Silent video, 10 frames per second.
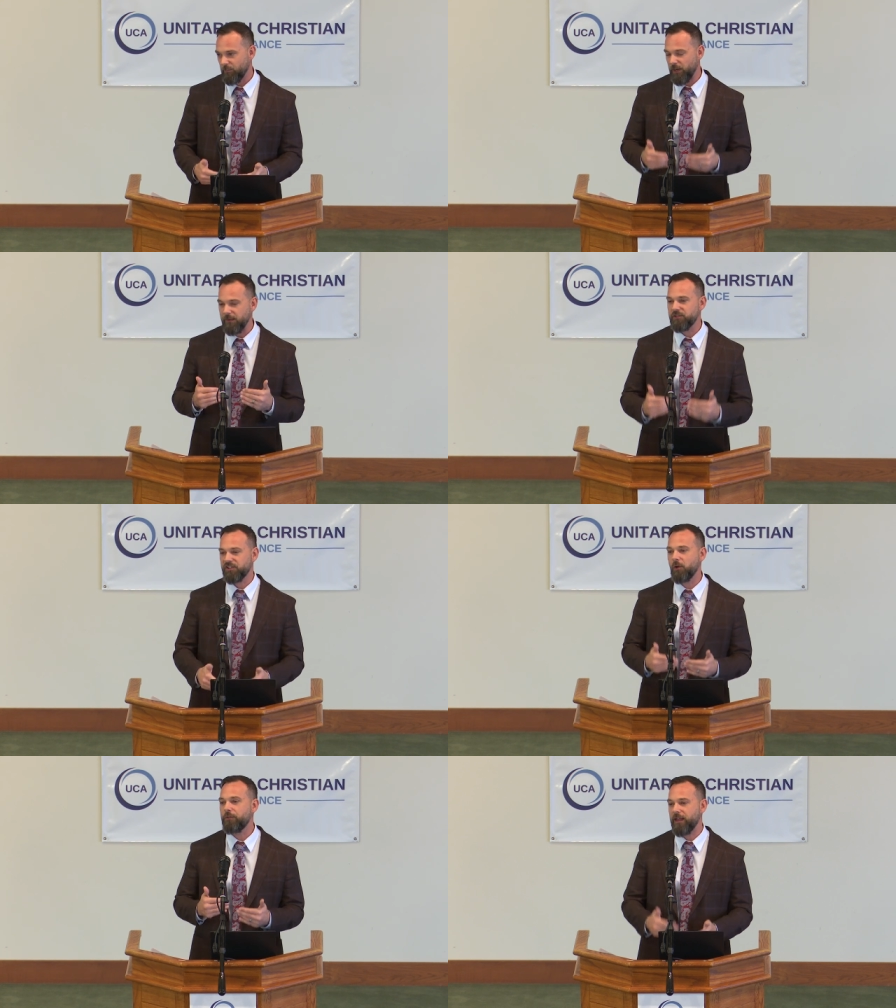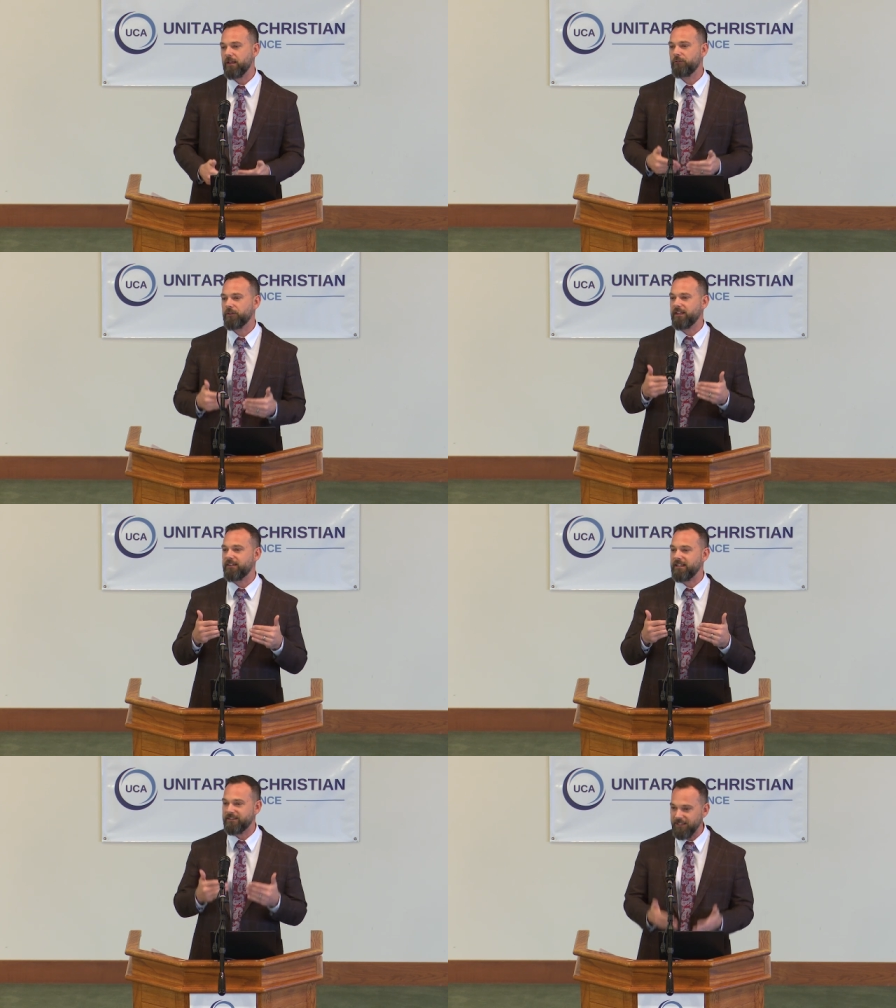But I'm so thankful that
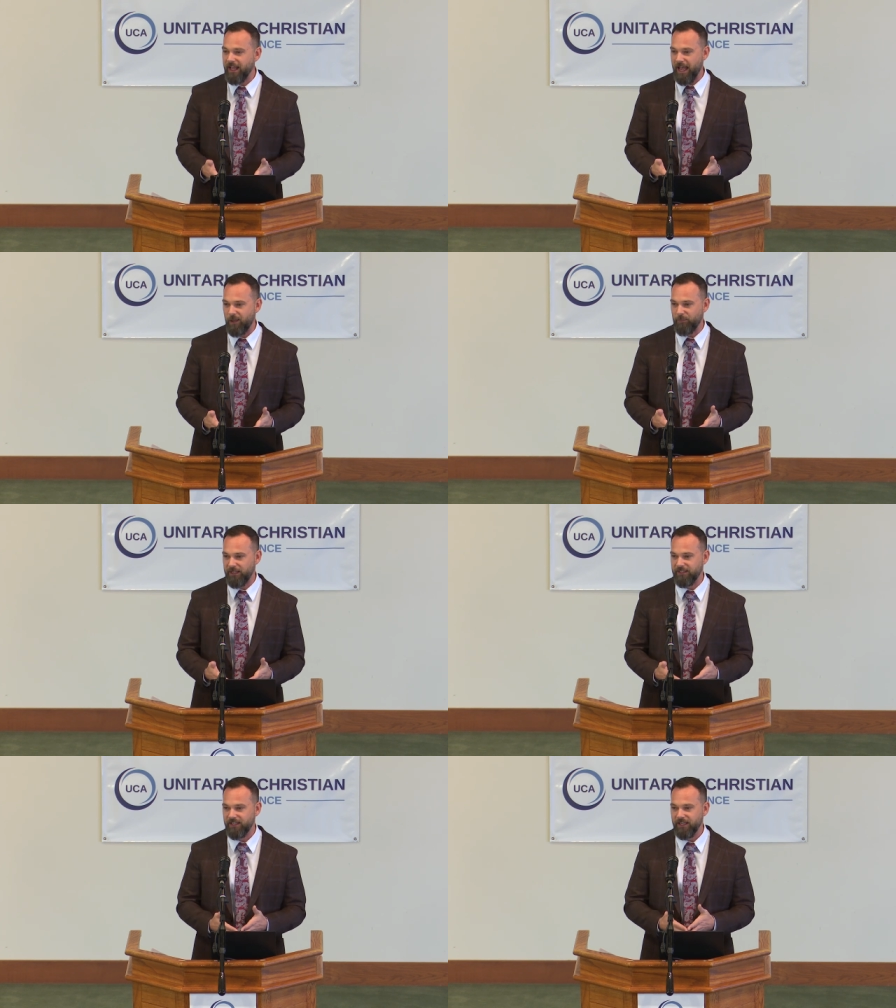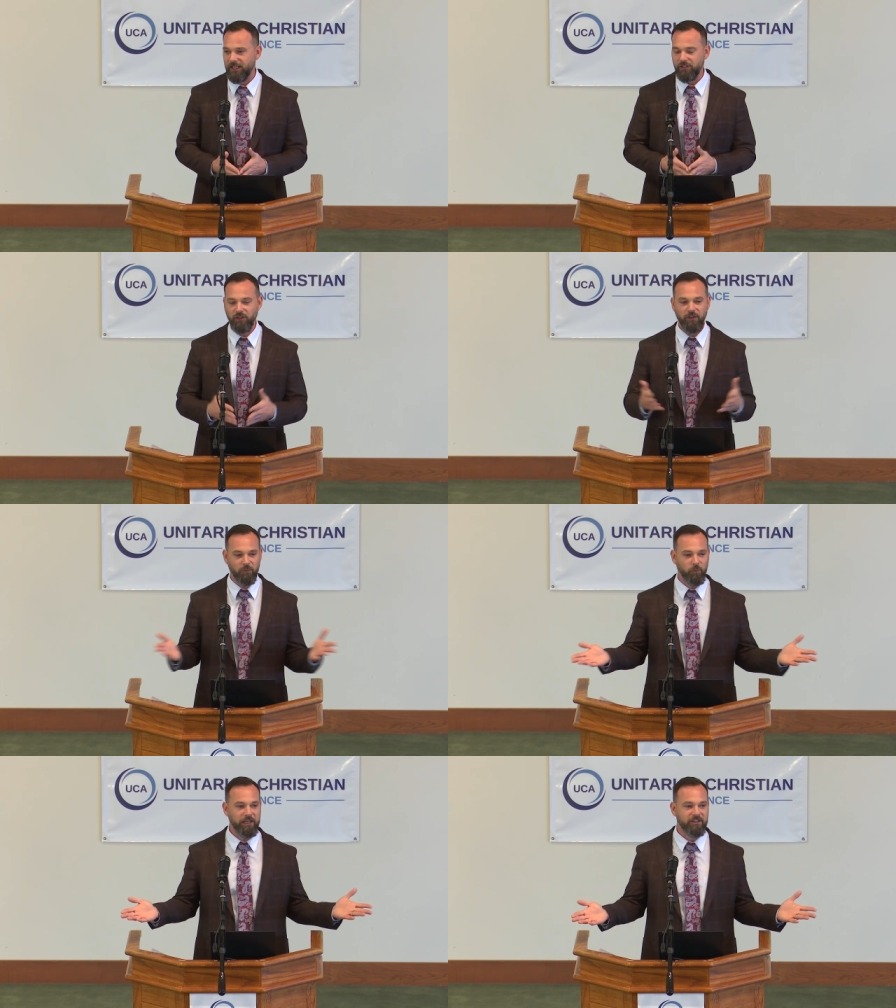they did happen so
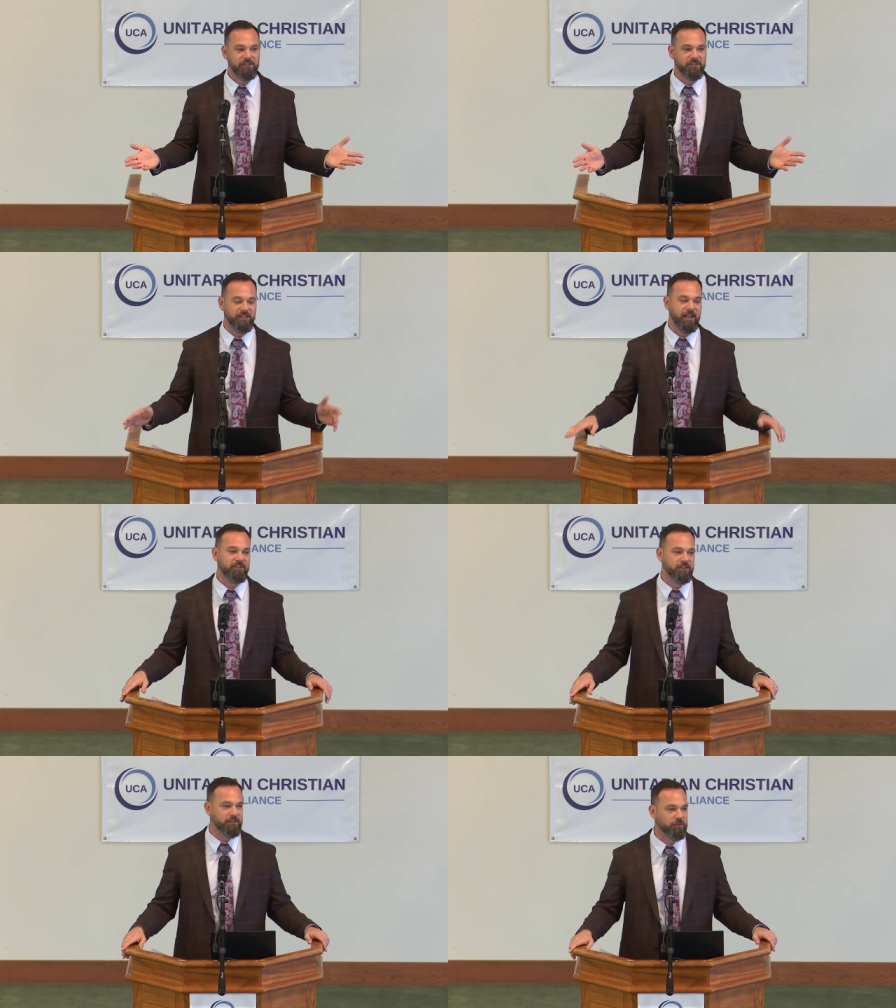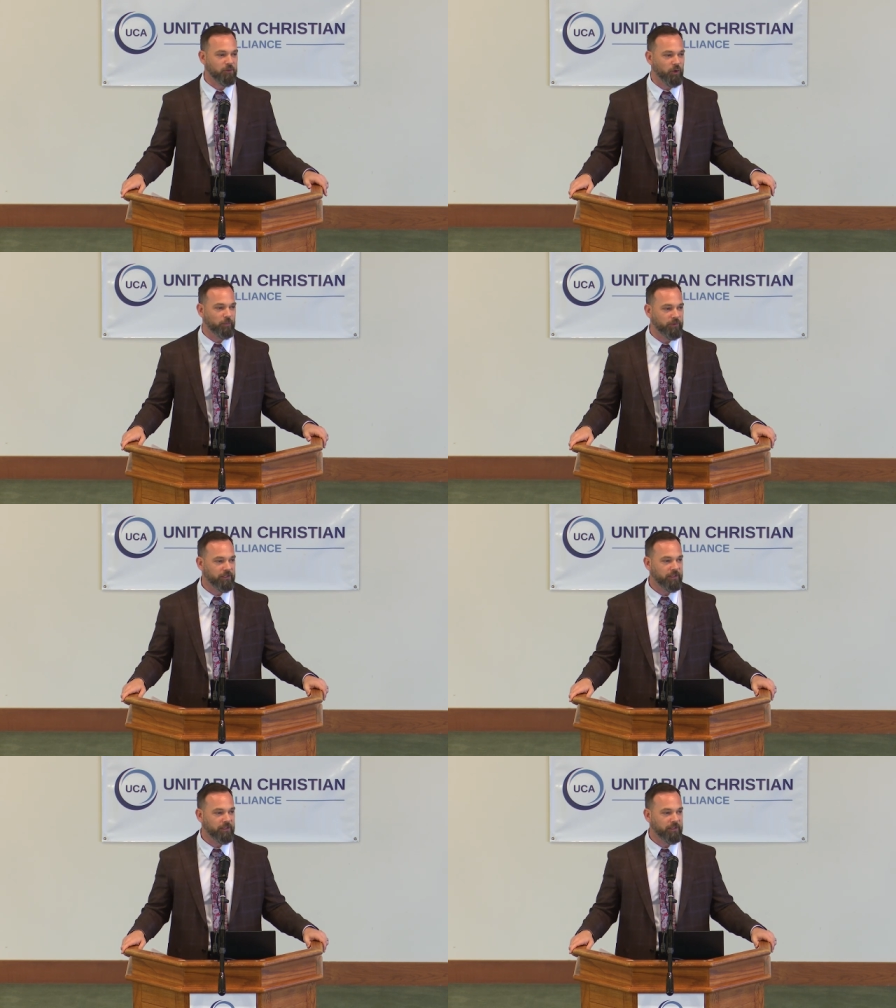that we could say to this group,